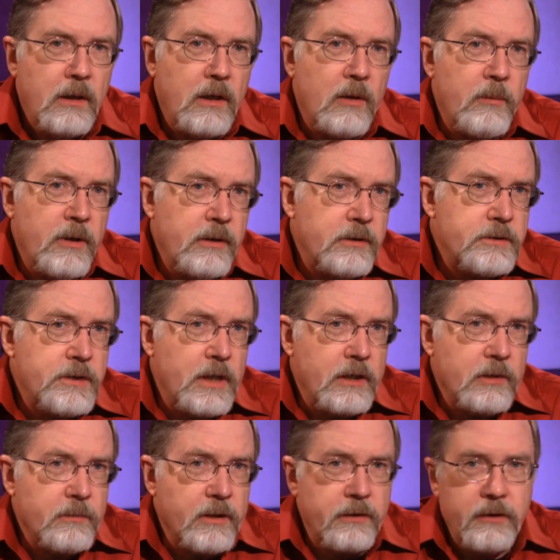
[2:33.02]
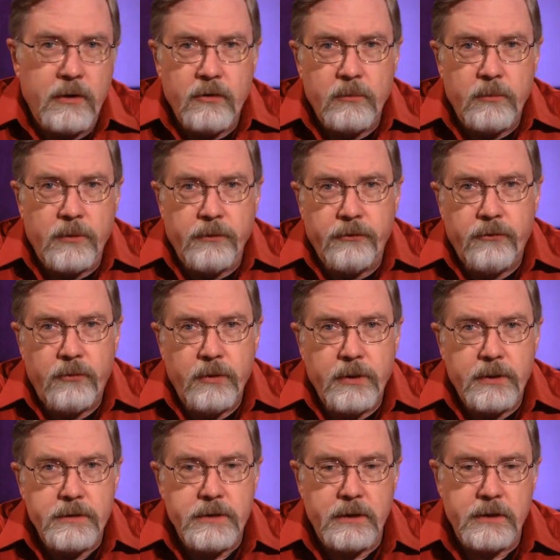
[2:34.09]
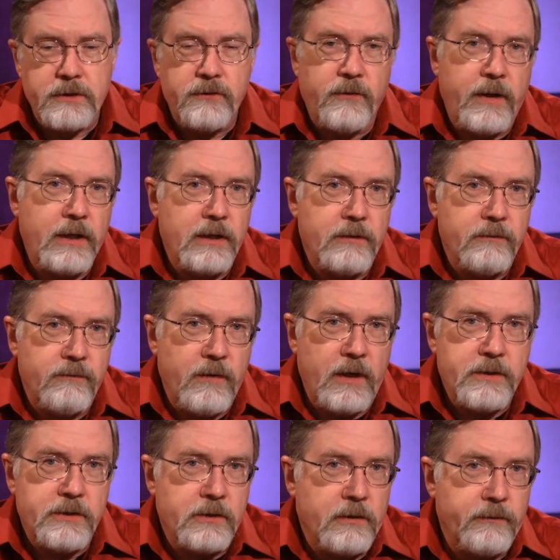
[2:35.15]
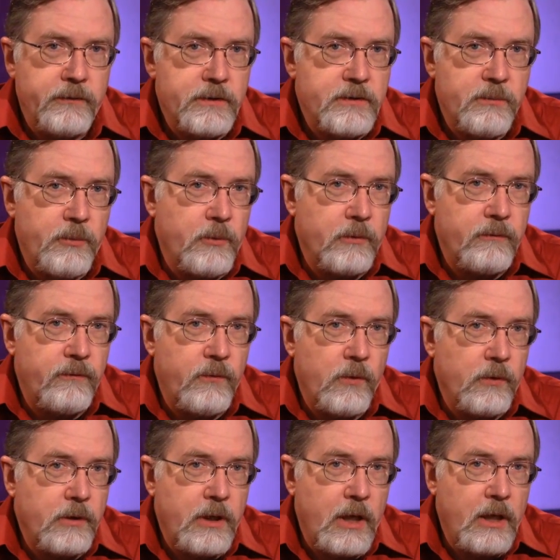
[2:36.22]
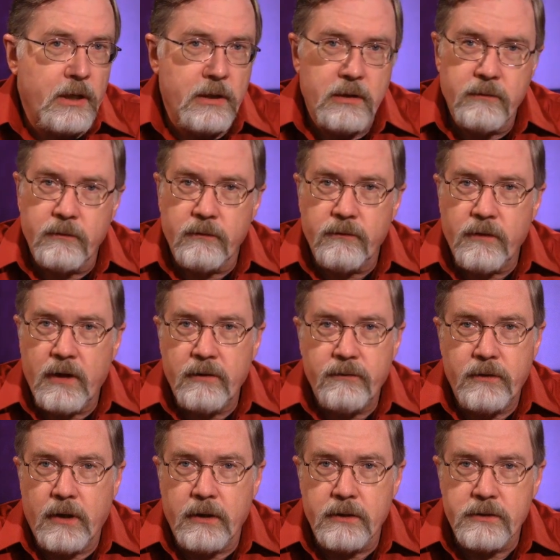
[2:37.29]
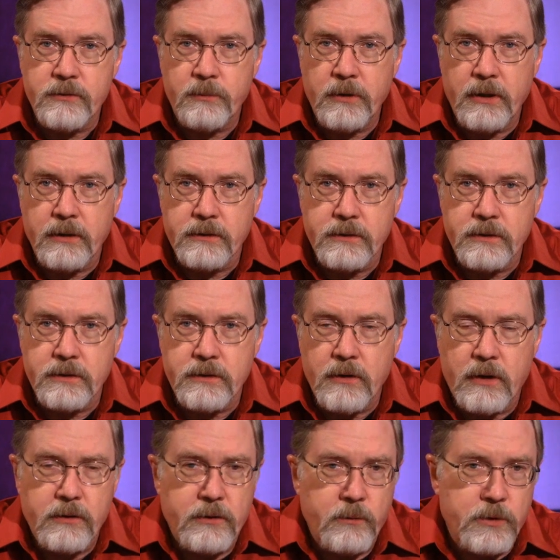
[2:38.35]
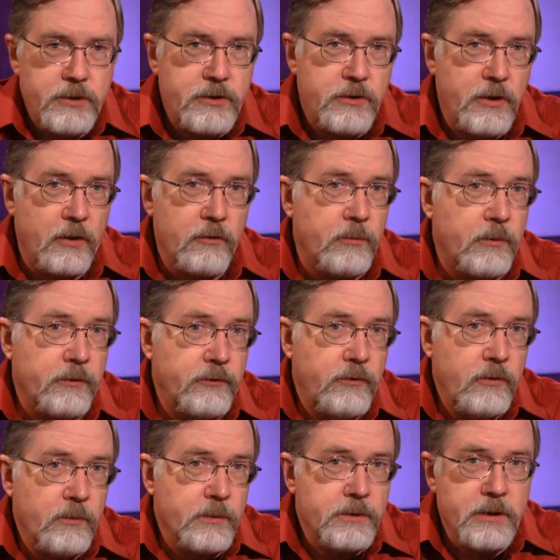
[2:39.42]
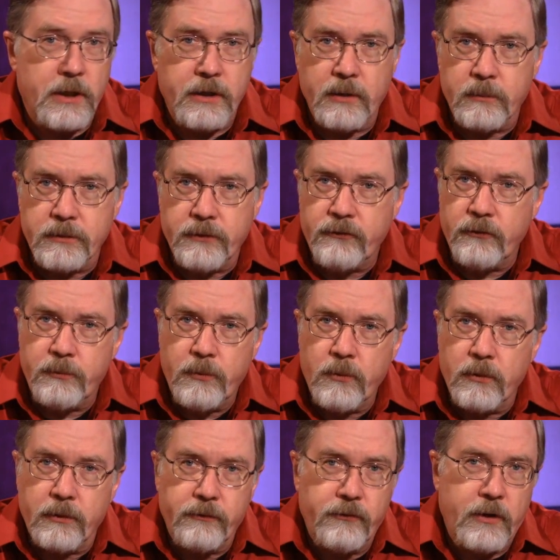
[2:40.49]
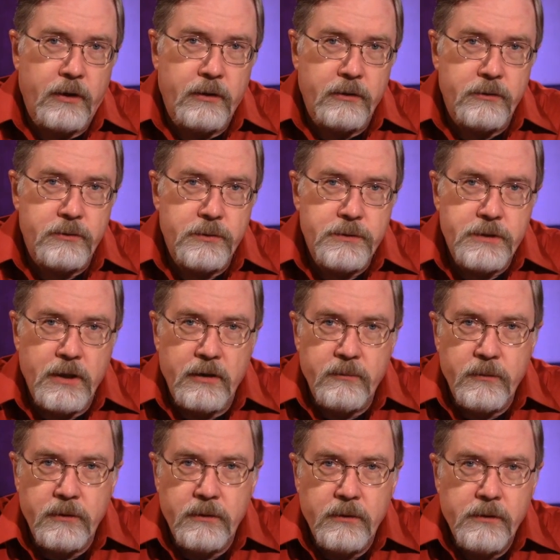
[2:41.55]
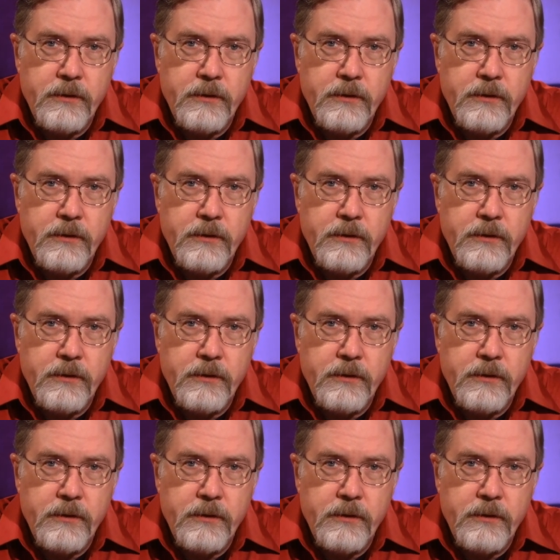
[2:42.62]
Now, my understanding about Thunderbolt 3 is that it's finally fast enough to support 4K, even 5K displays, which Thunderbolt 2 was not able to support. Is that a true statement?